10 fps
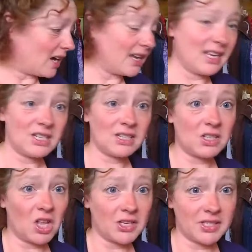into the
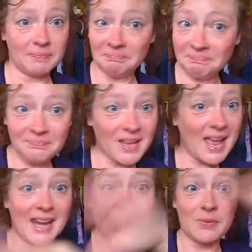closet,
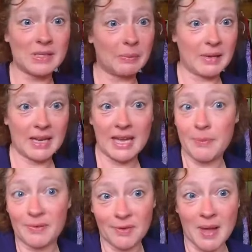and it was a big
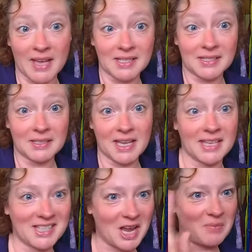heap of a mess.
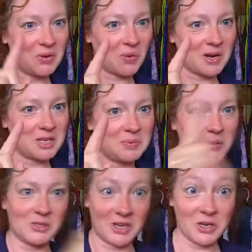Yes, I am an organized
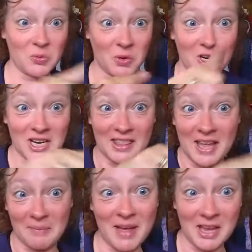person. I knew where in
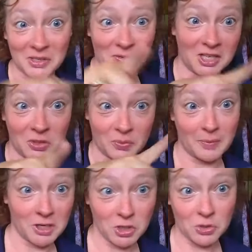that mess or each one of
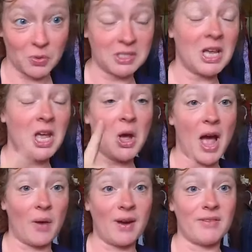my shoes was.
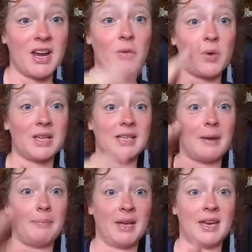However, it was
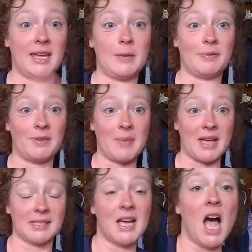a big heap of a
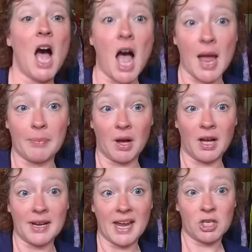mess. I
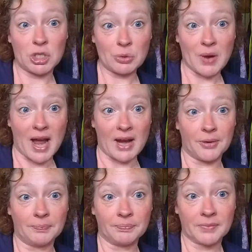bought a shoe rack.
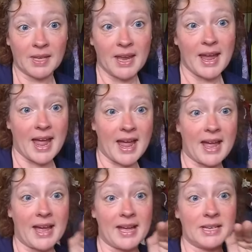
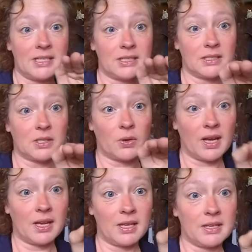And so I
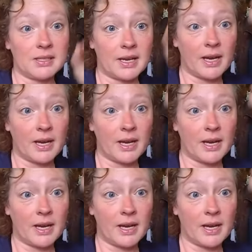had